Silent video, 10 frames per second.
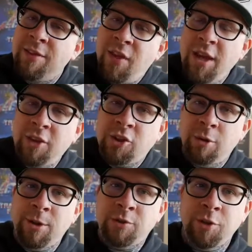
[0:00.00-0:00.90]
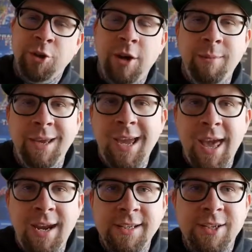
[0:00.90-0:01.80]
Thank you so much for joining me
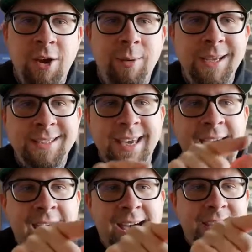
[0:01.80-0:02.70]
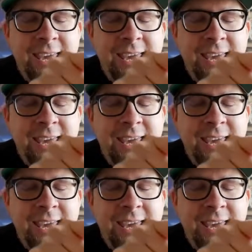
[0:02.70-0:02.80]
again, and as always, yeah,